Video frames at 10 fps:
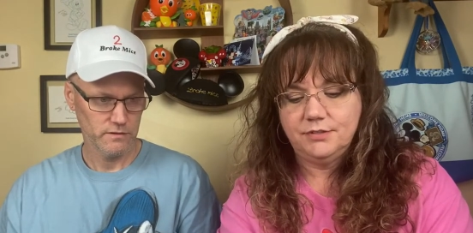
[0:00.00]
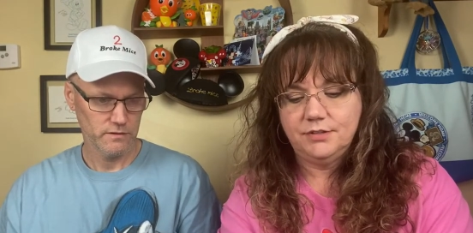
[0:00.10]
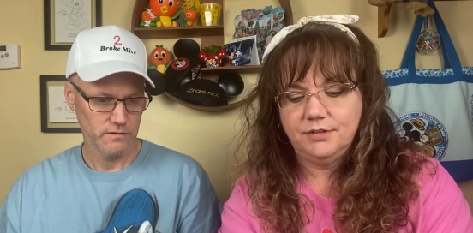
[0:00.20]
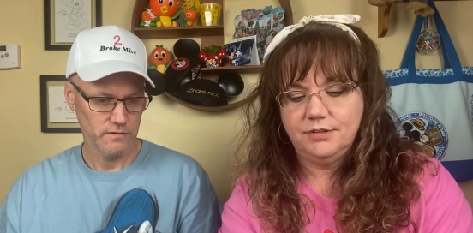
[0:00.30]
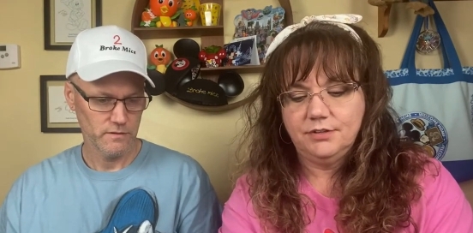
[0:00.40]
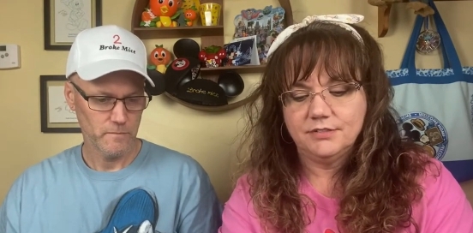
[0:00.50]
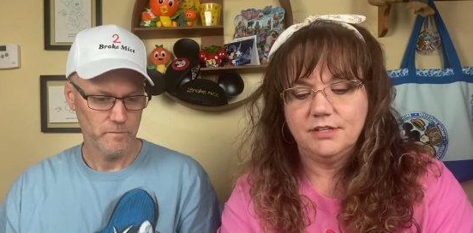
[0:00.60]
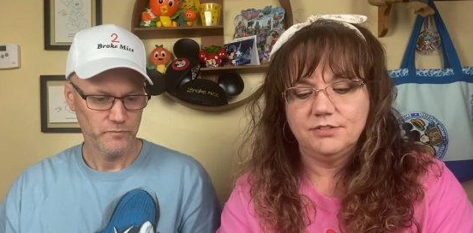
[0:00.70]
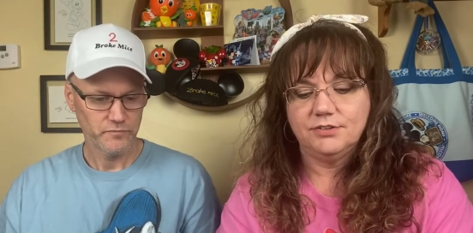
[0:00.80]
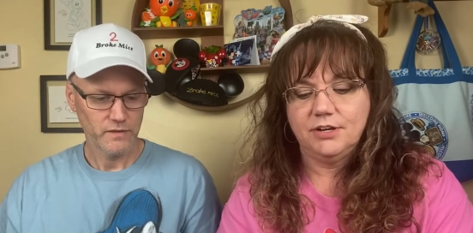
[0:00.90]
Speaker 1: there you
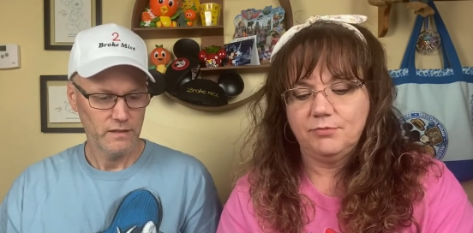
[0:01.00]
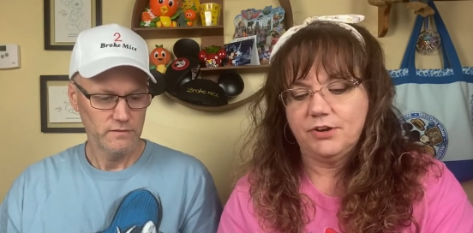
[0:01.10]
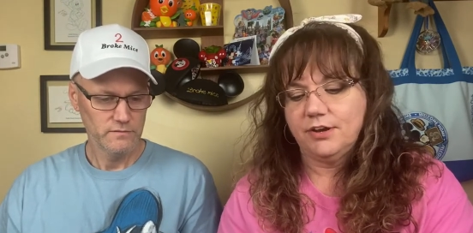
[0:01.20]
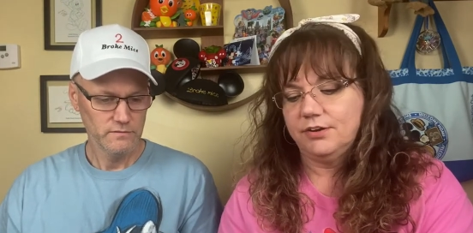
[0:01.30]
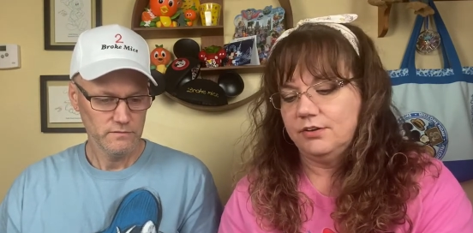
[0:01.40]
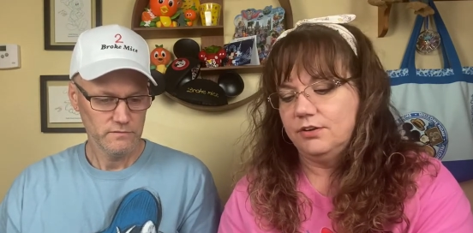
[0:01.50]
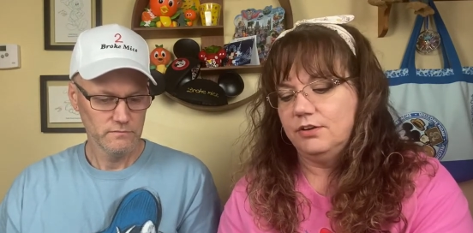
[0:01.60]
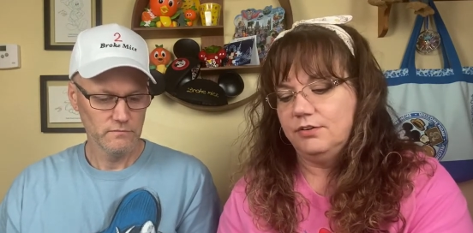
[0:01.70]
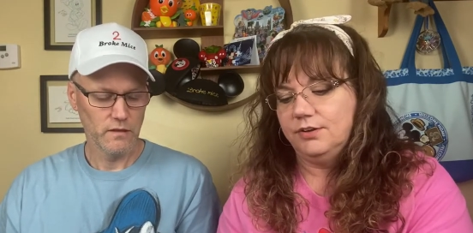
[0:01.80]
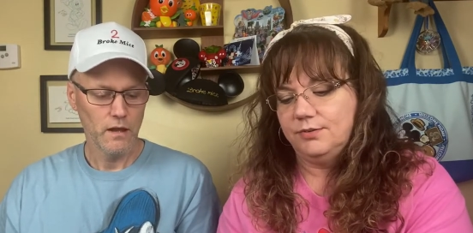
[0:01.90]
see it's a graham cracker.
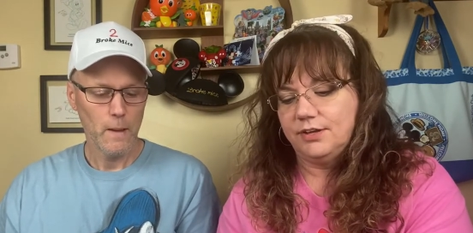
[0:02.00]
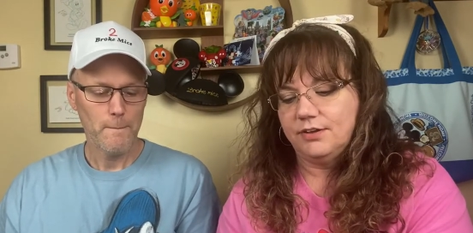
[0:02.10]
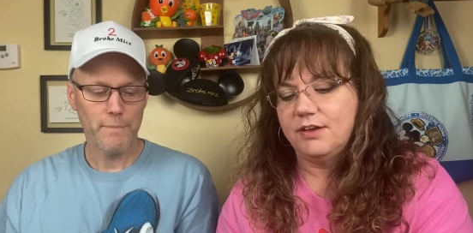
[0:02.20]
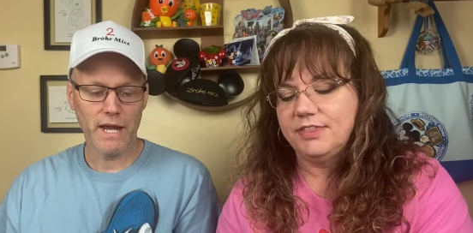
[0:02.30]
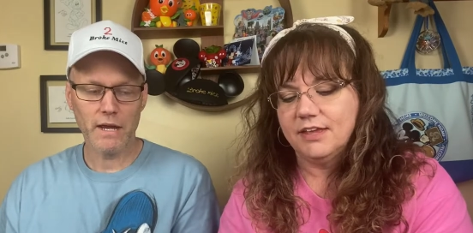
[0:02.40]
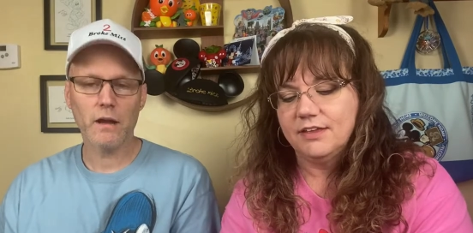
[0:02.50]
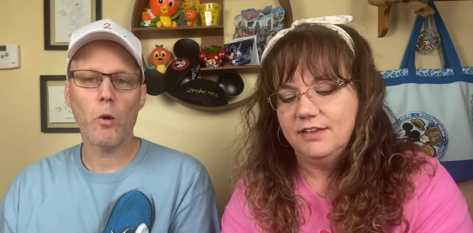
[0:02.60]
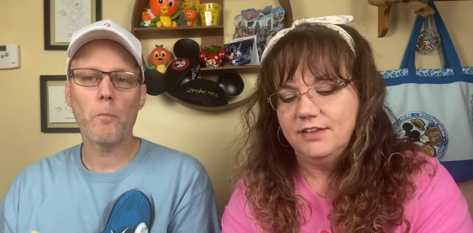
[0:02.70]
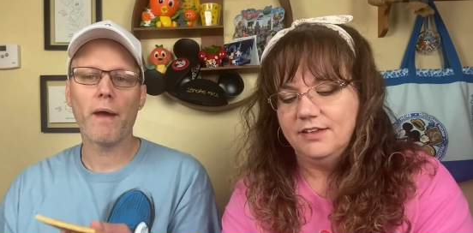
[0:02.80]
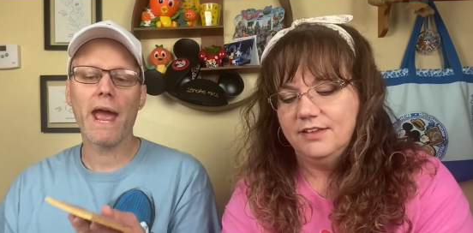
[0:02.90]
Oh, there we go.
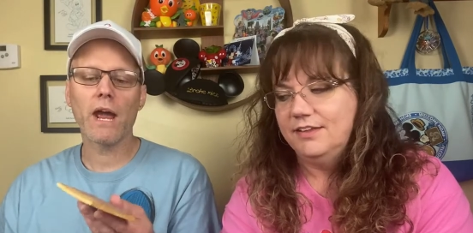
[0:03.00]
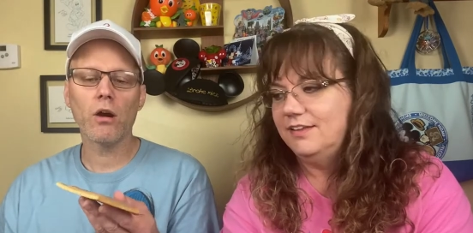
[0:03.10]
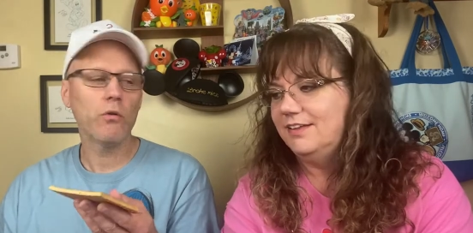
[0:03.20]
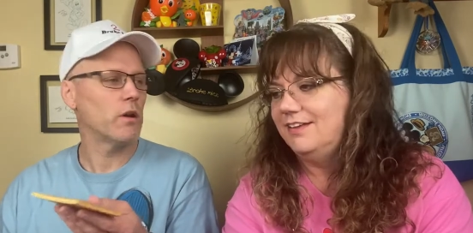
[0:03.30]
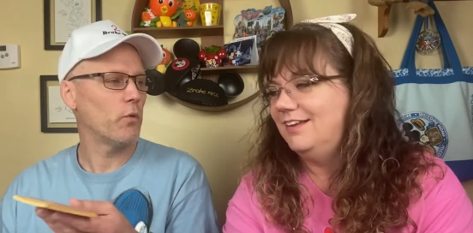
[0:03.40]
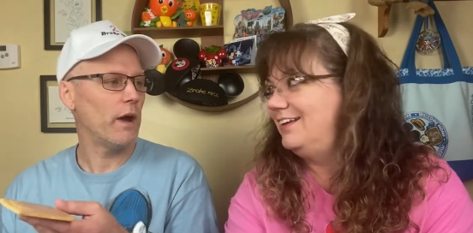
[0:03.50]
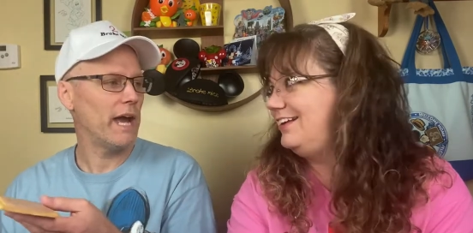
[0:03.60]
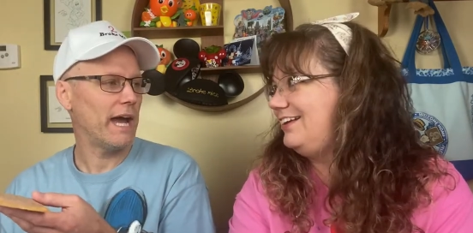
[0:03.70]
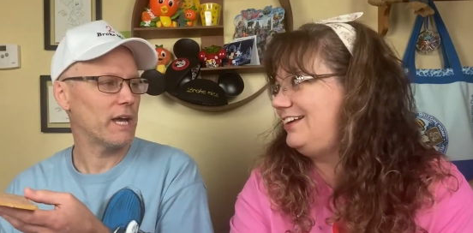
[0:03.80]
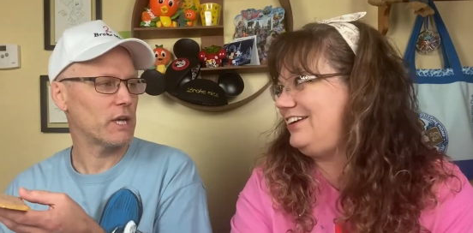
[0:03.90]
Bingo,
Speaker 2: bango, and
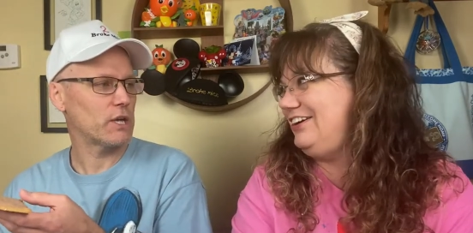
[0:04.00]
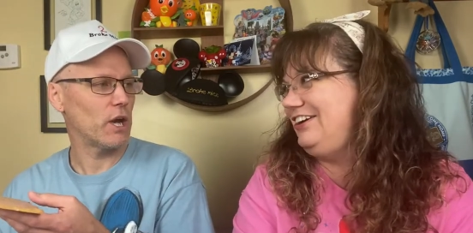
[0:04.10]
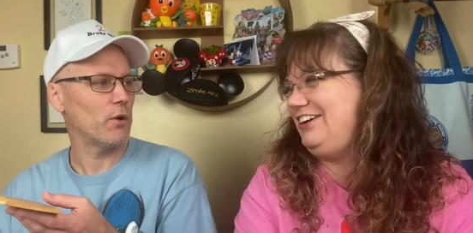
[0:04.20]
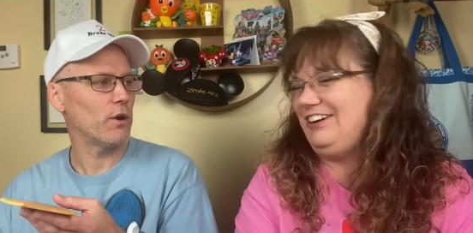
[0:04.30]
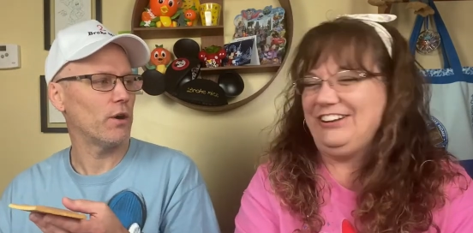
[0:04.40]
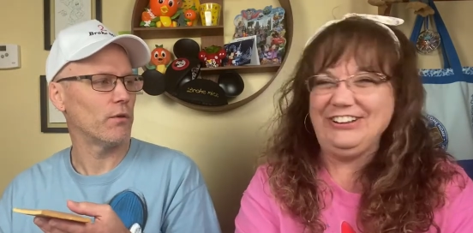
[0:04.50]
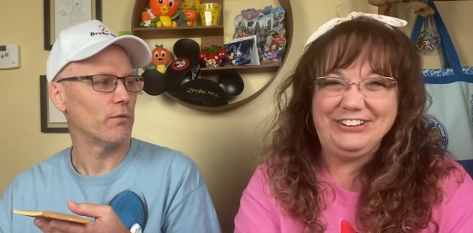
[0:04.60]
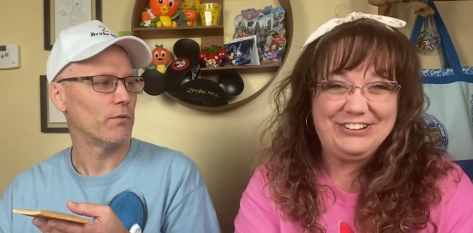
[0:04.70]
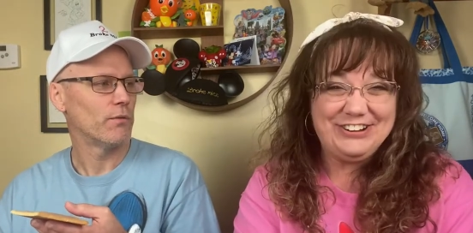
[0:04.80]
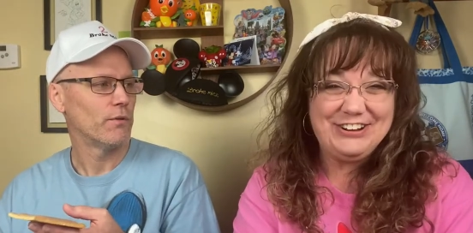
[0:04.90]
away I go.
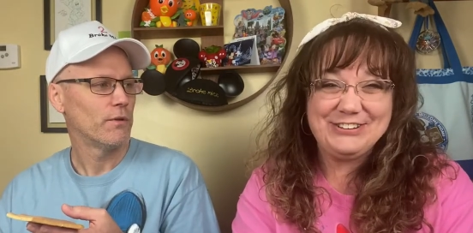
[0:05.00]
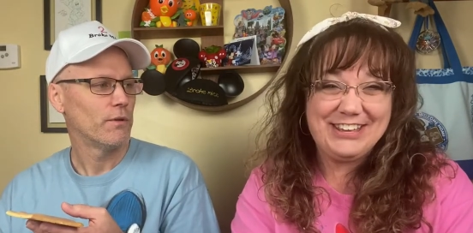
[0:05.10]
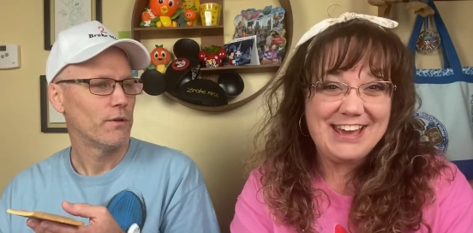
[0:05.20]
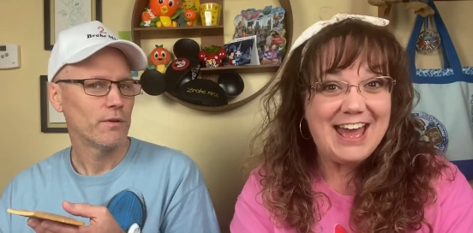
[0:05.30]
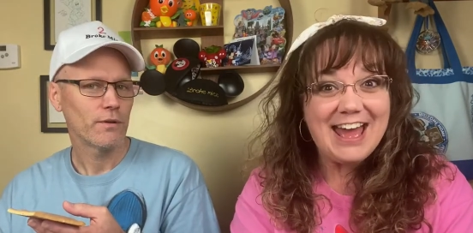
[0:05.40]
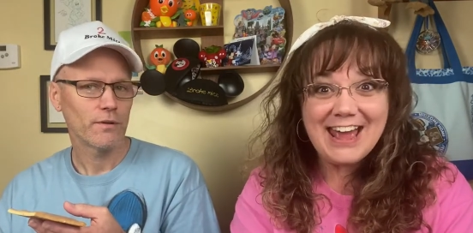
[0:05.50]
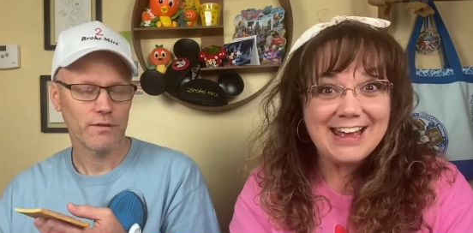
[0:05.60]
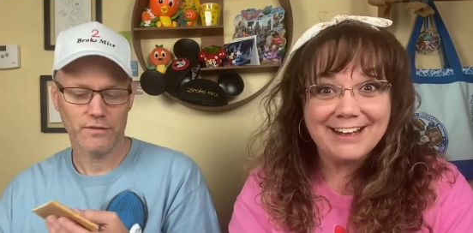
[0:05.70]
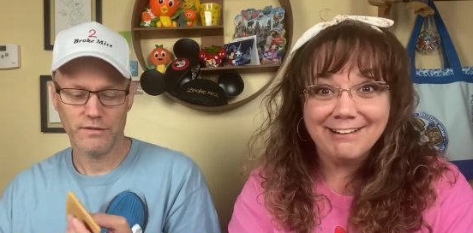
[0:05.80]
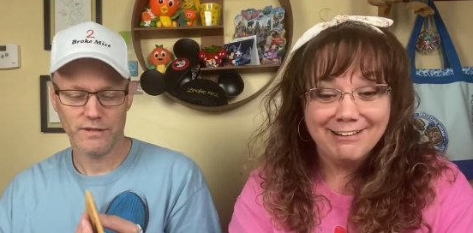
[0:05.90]
Speaker 1: Oh.
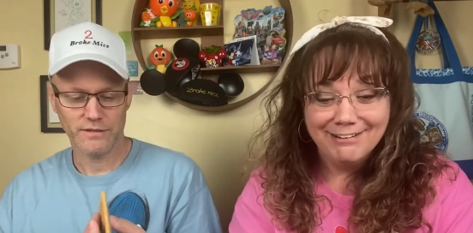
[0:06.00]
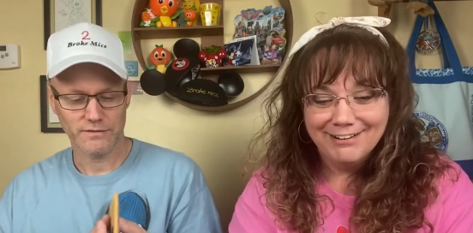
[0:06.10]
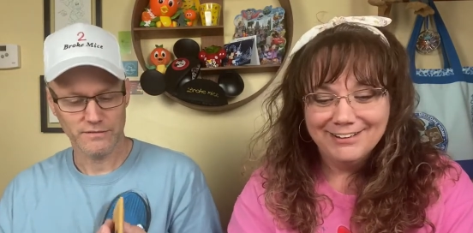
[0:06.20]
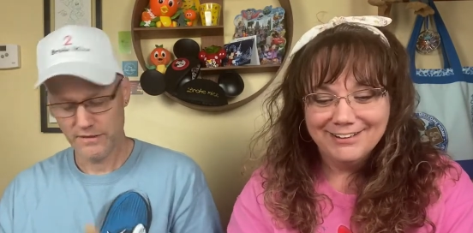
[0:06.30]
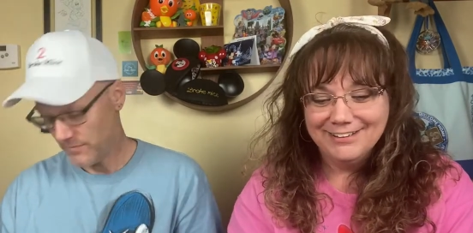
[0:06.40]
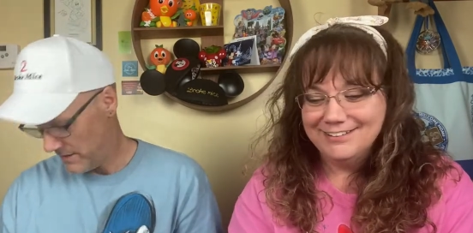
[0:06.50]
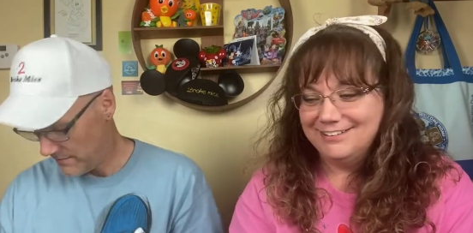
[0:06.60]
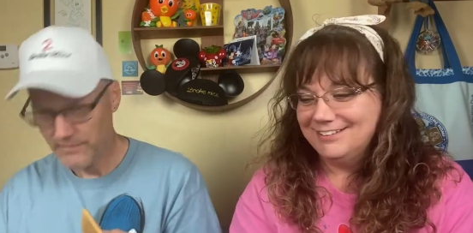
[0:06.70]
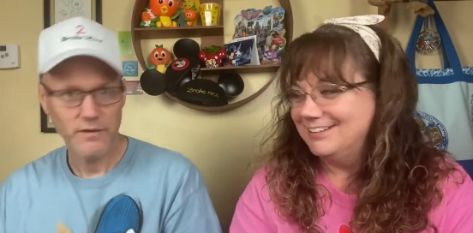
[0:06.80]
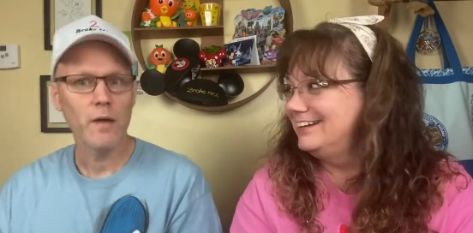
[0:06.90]
okay. Oh,
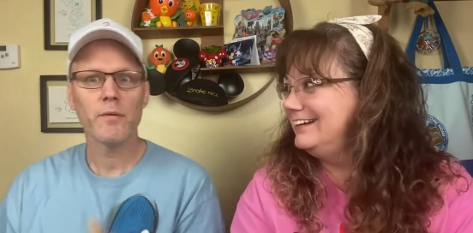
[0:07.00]
I'll be